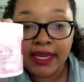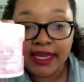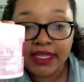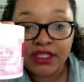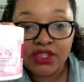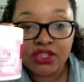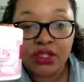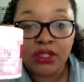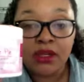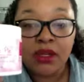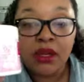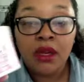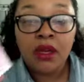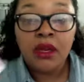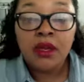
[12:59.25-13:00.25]
agent
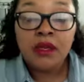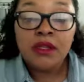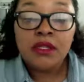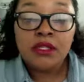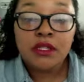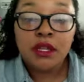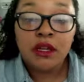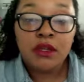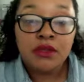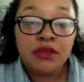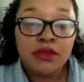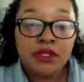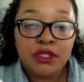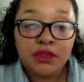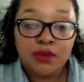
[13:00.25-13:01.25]
so
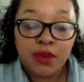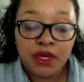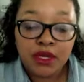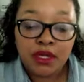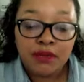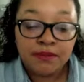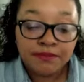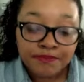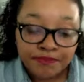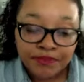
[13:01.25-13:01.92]
you just want to